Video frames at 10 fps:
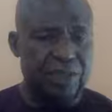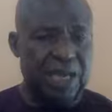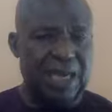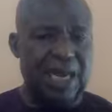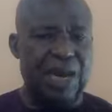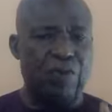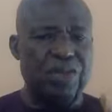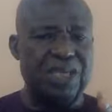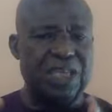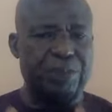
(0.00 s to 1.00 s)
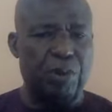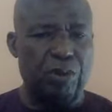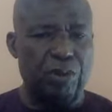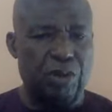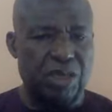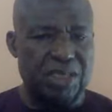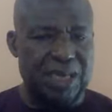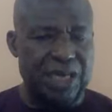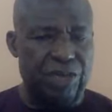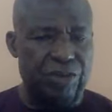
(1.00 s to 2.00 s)
And that which has spoken
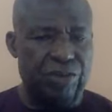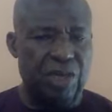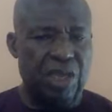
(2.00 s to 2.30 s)
concerning you